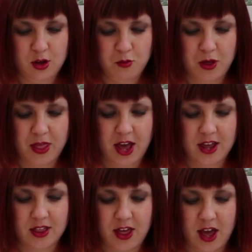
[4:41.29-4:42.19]
But
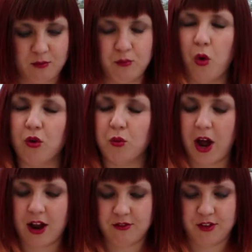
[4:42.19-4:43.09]
they're more
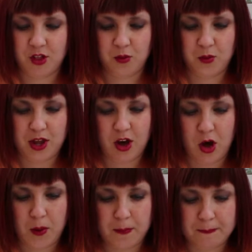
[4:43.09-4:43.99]
aware of it than we
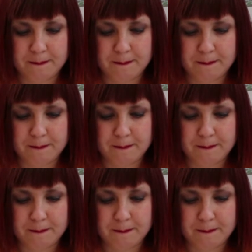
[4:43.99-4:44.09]
are.